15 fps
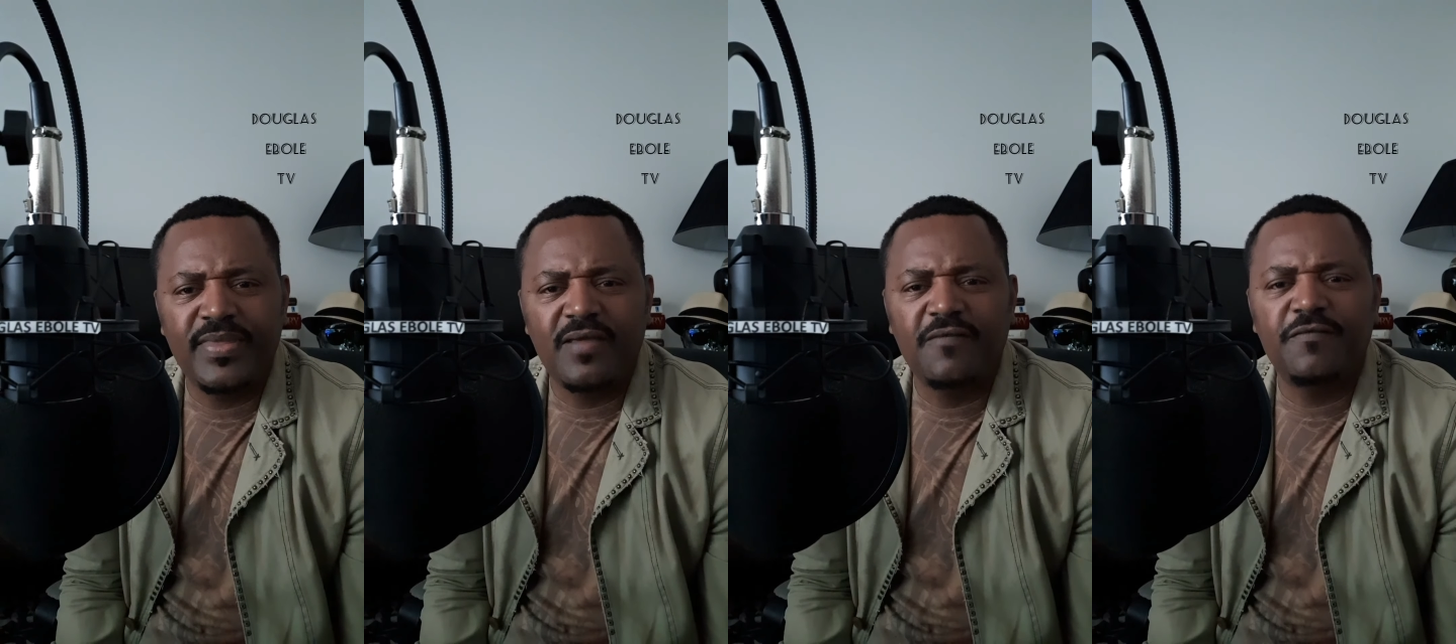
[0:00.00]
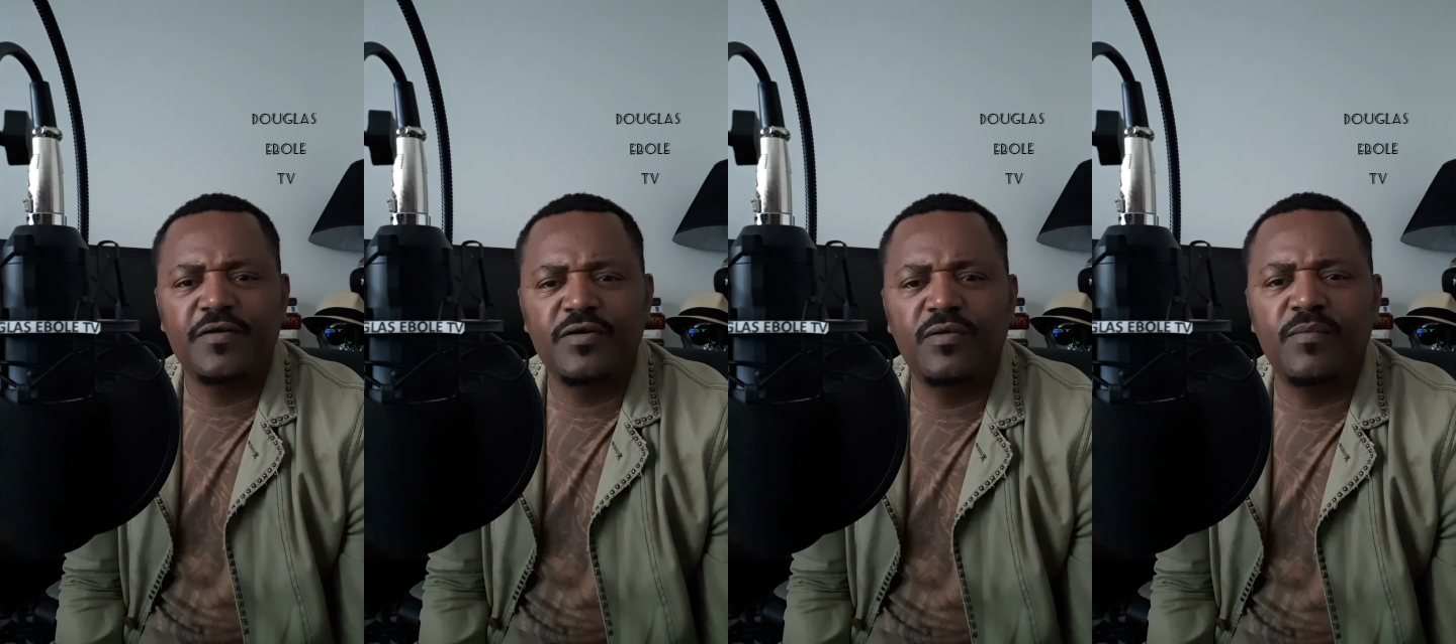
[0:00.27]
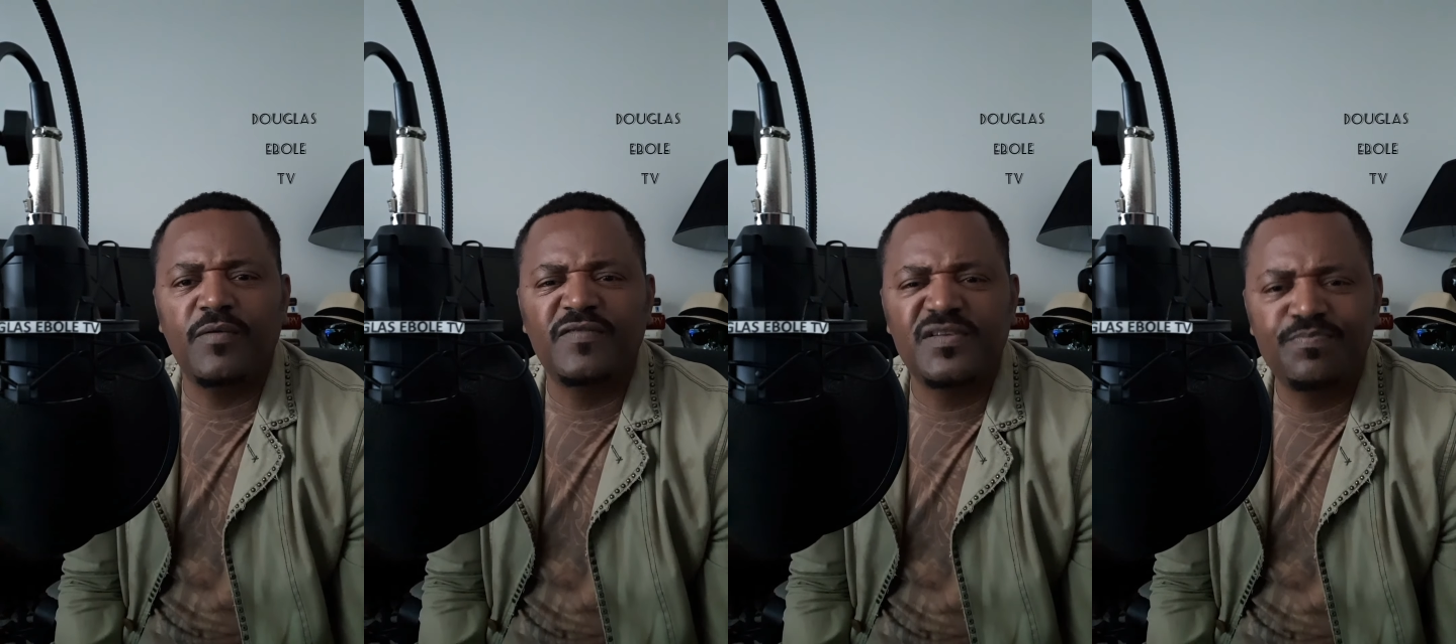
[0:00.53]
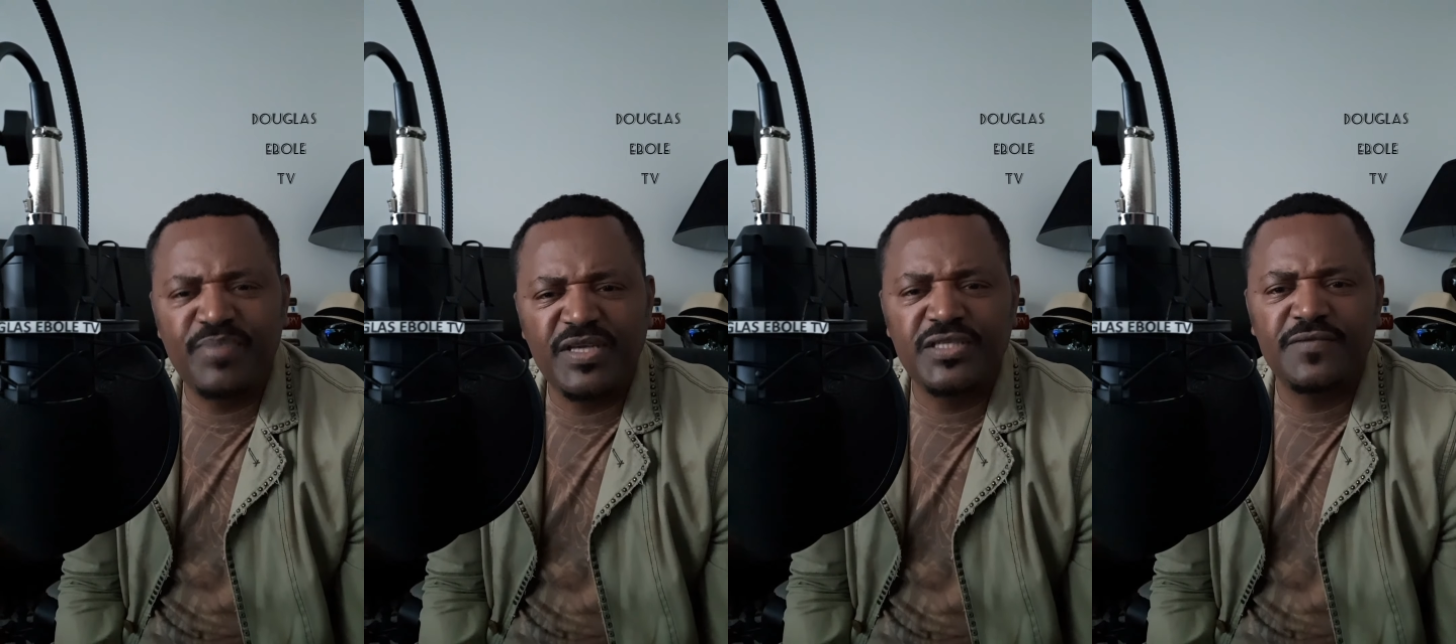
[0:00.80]
freedom of
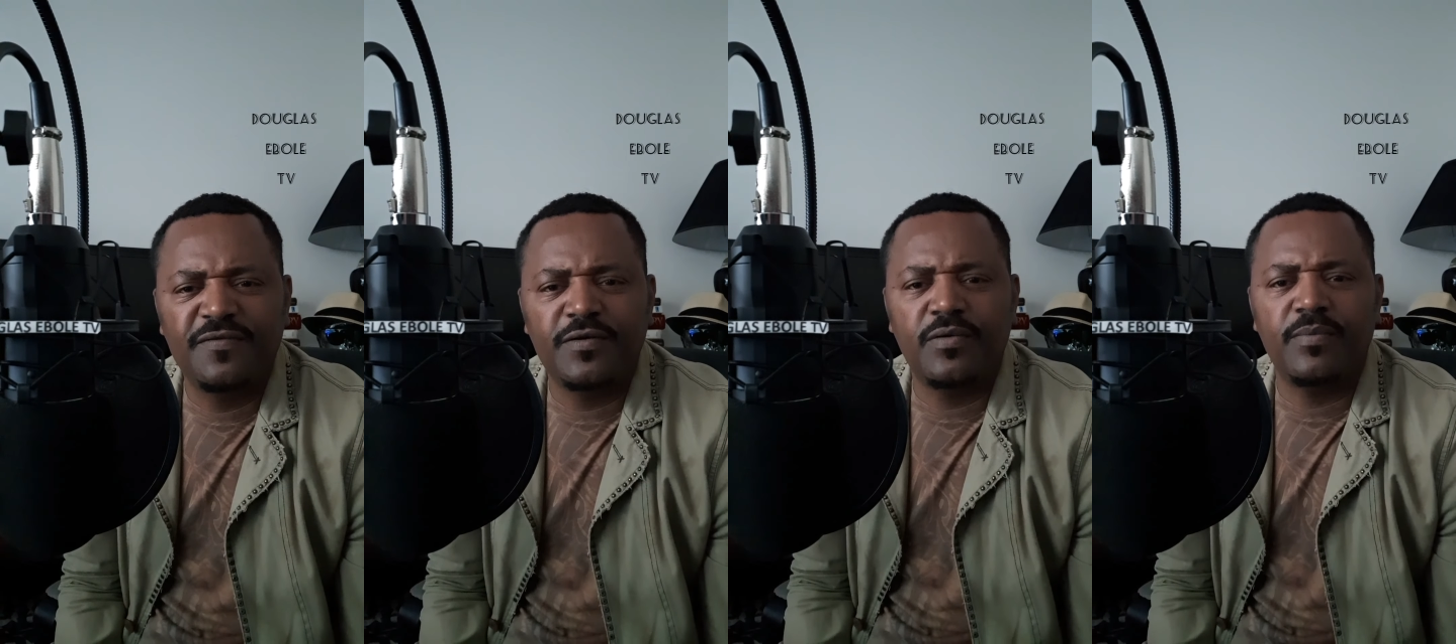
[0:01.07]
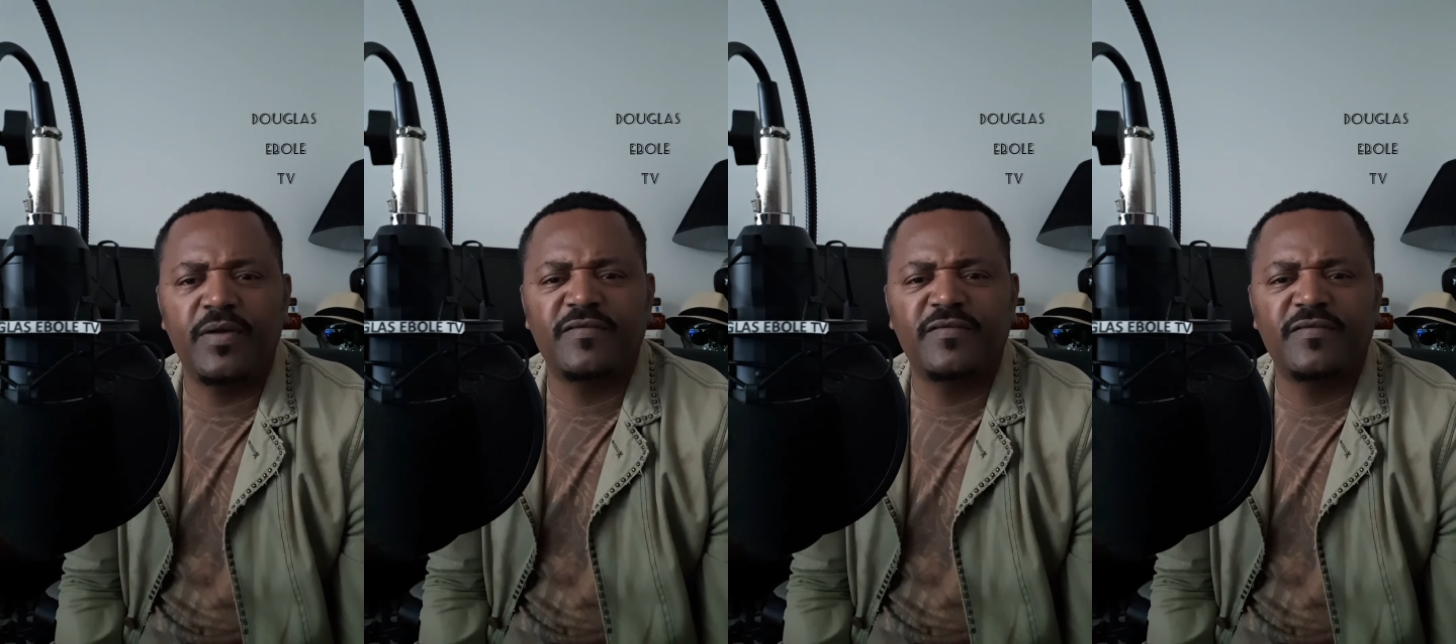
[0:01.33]
speech, freedom of